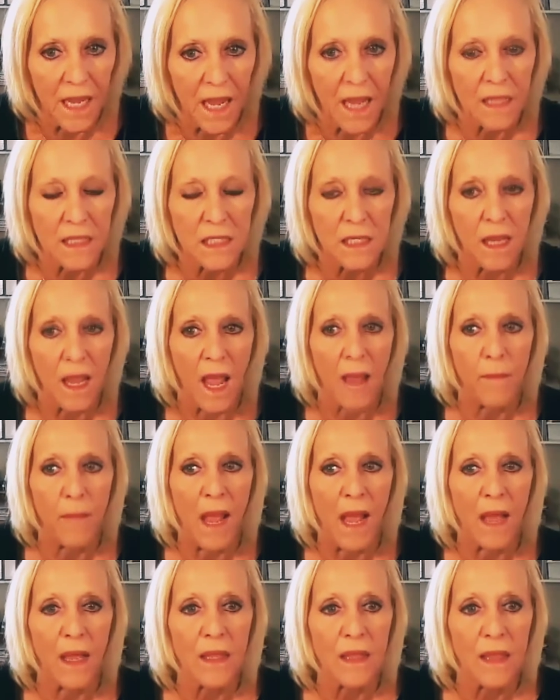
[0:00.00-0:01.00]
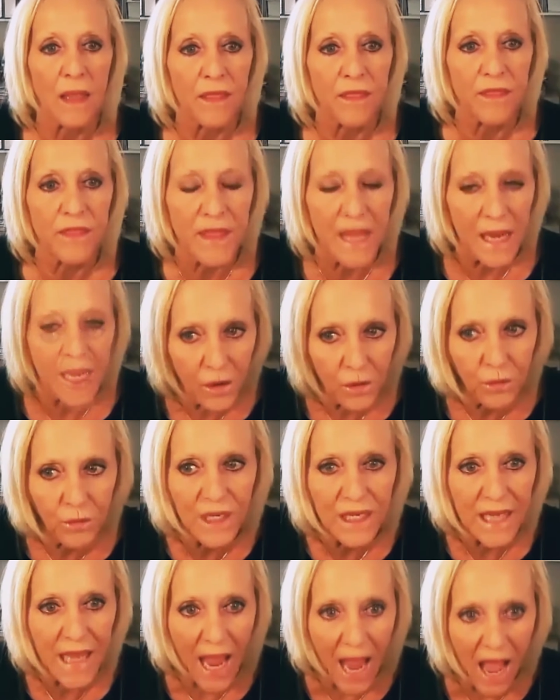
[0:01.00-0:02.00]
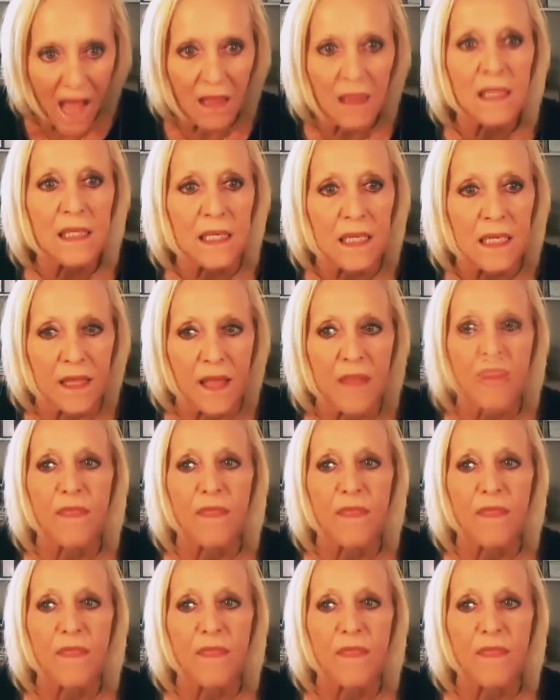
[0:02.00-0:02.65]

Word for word: That's about their reality